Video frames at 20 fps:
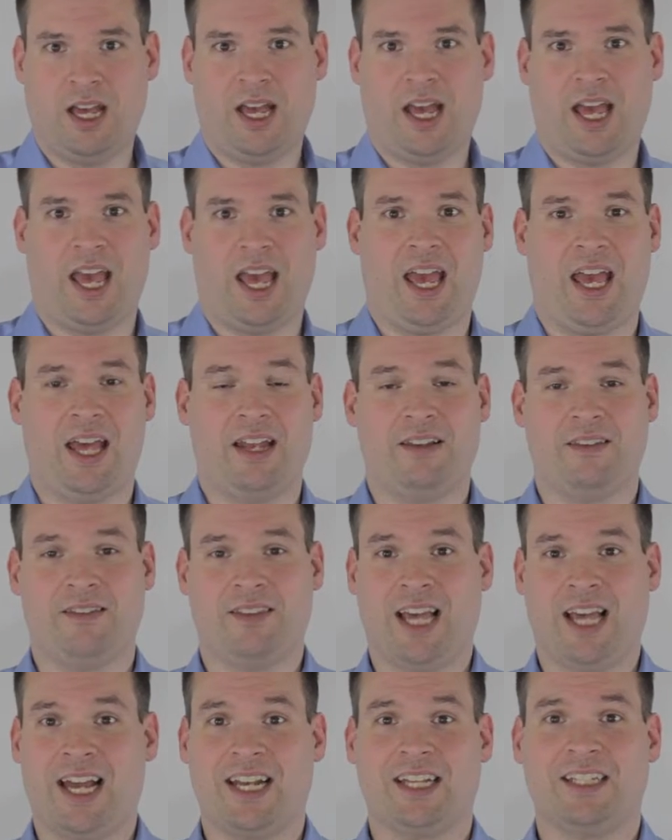And
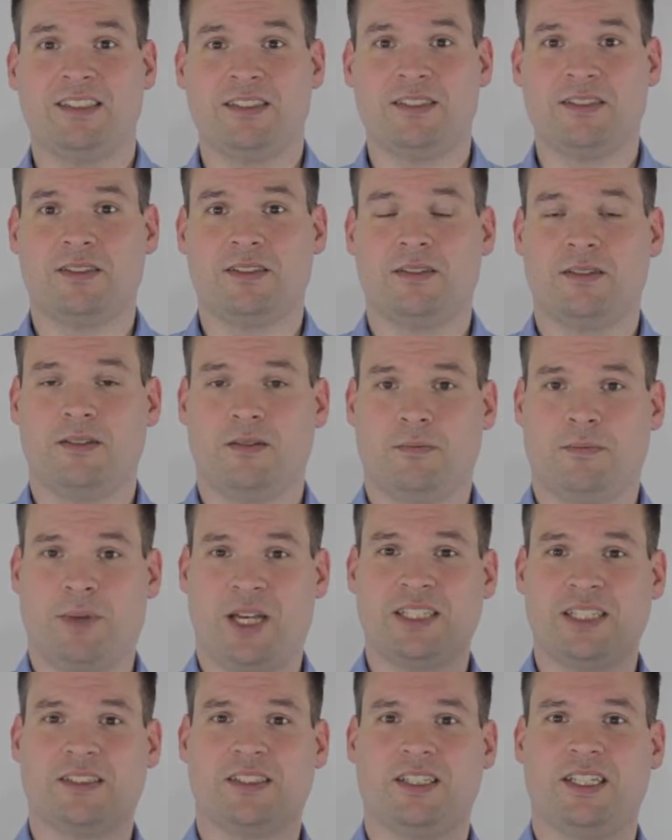that is
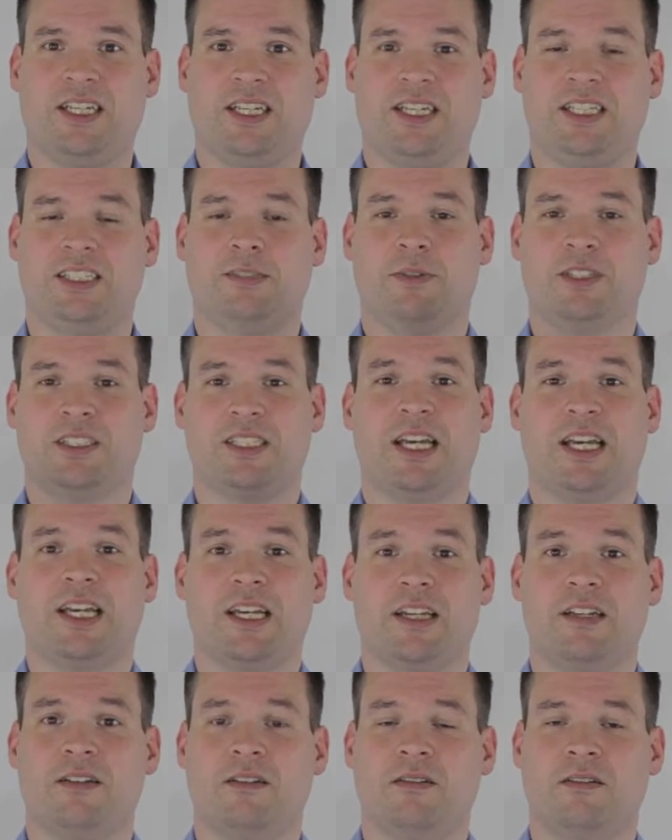basically, he's been
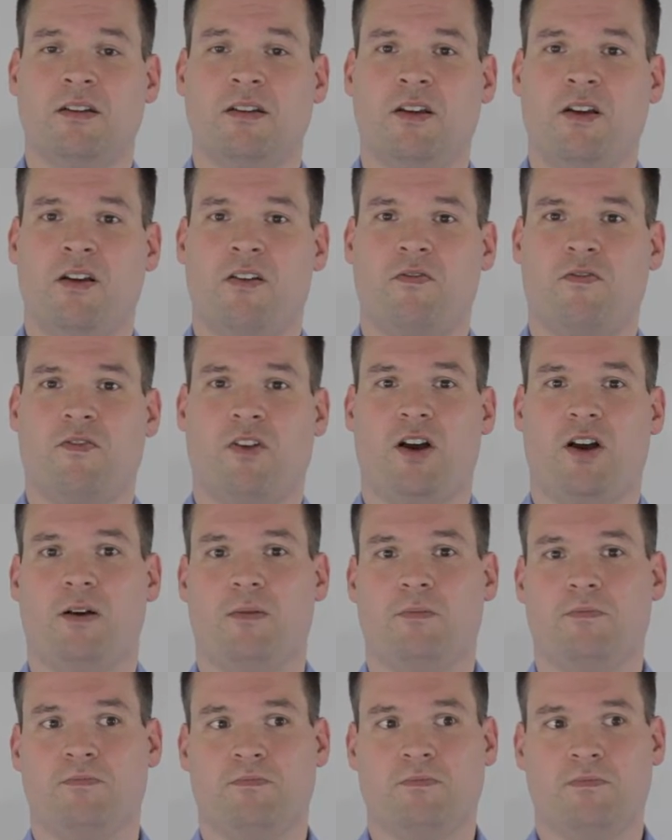taken
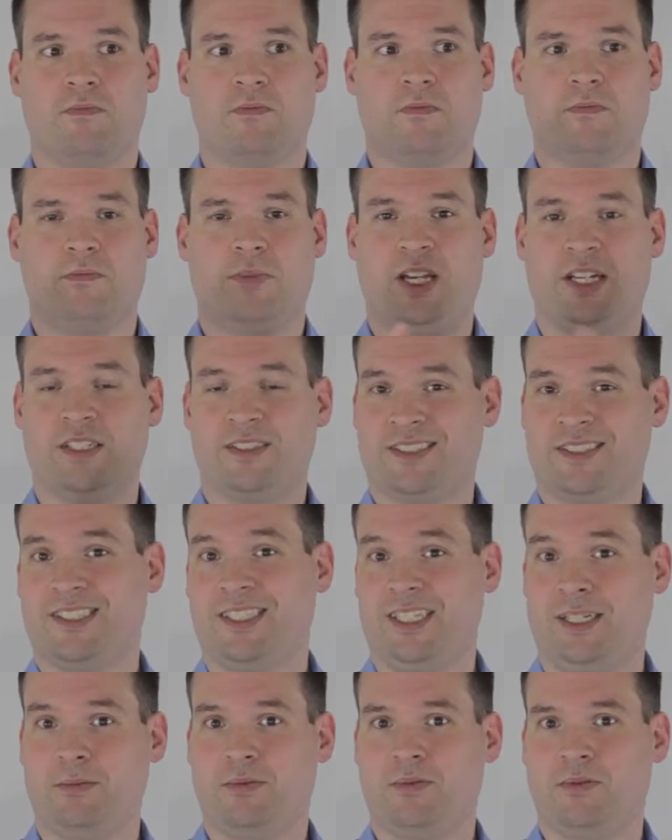from being
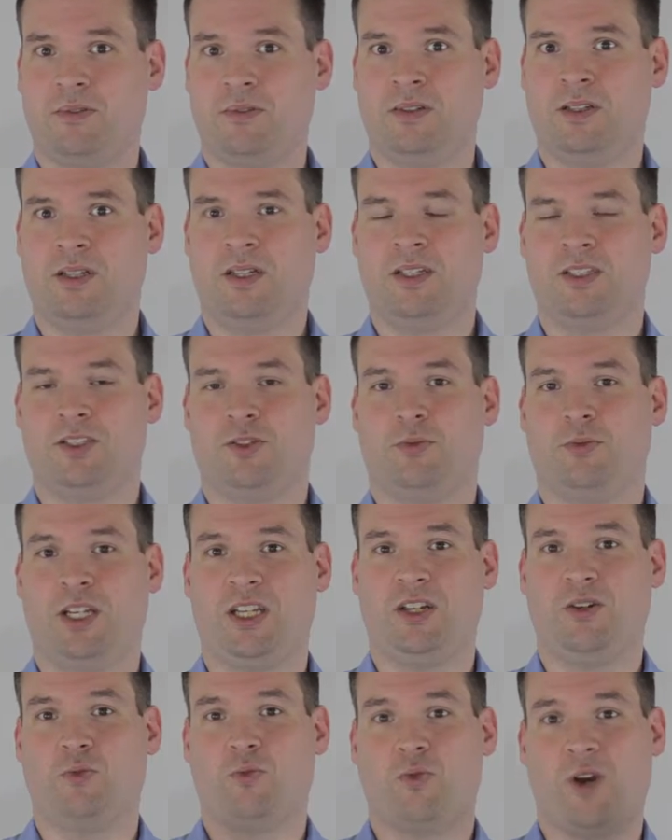asleep to
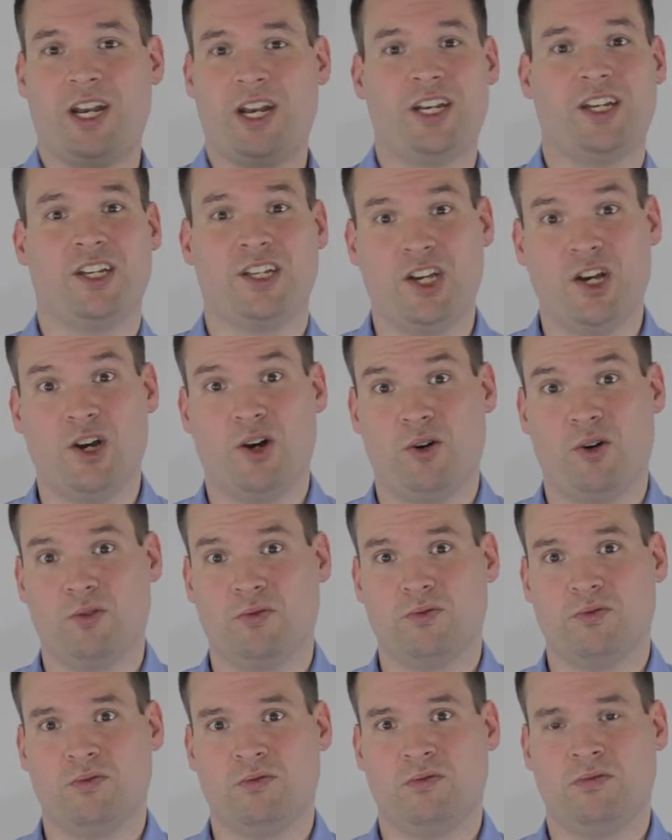being ready to go,
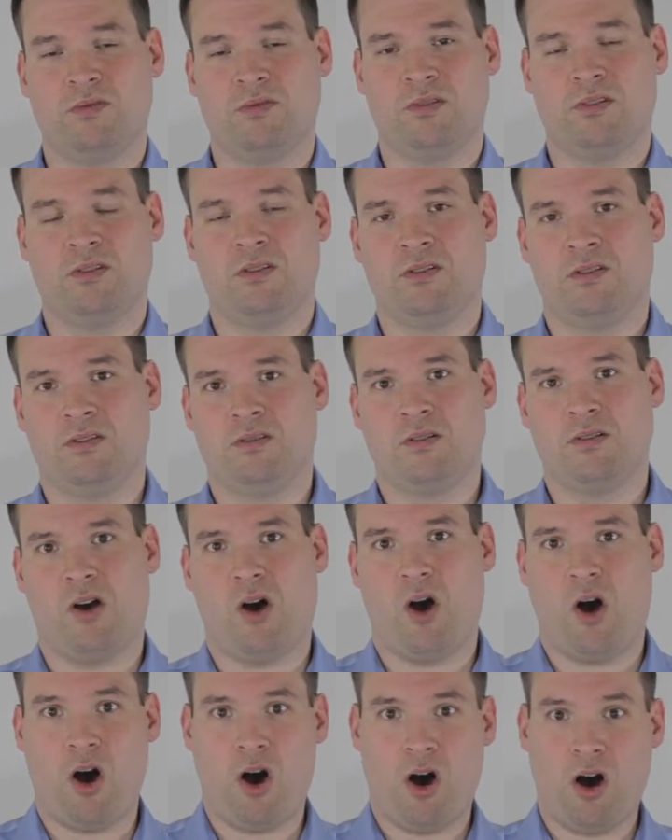
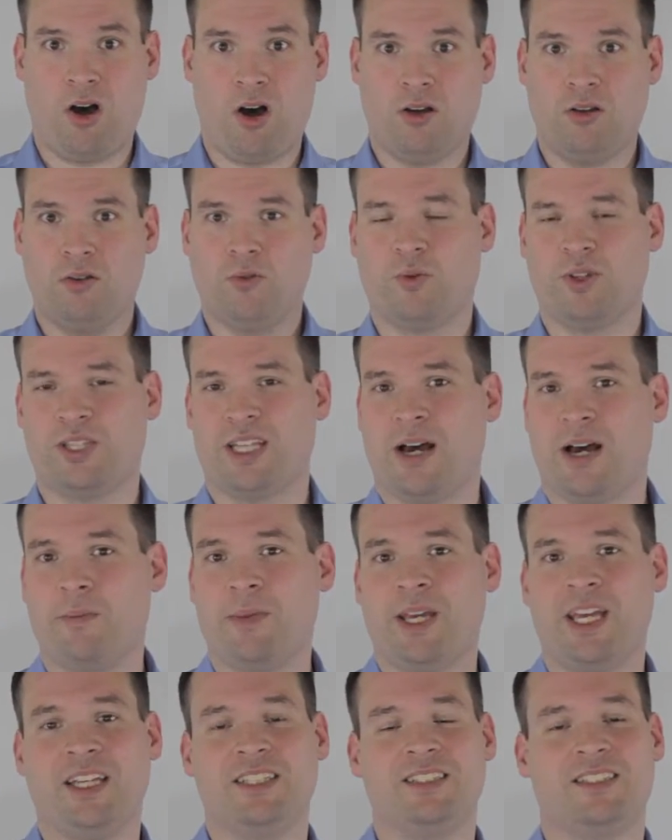all without
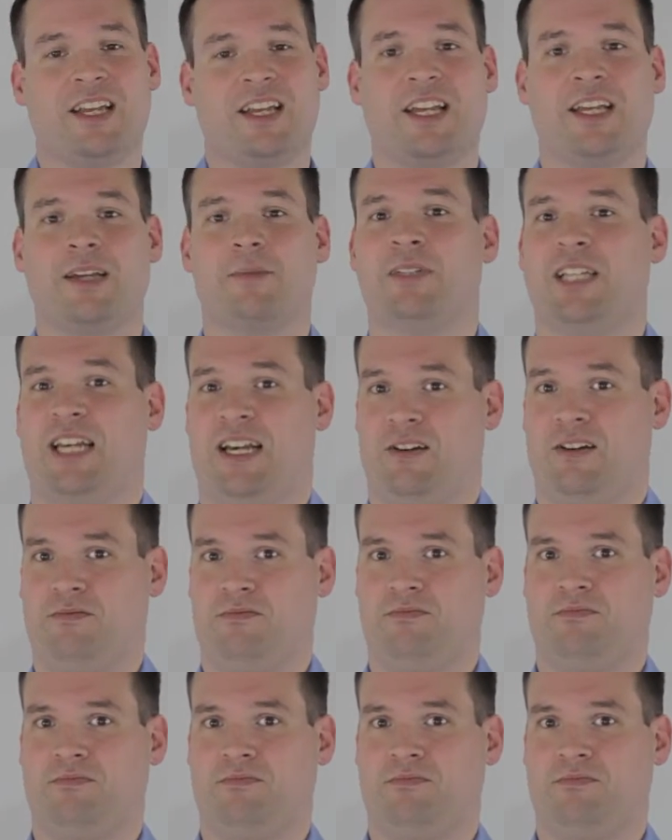me setting him down,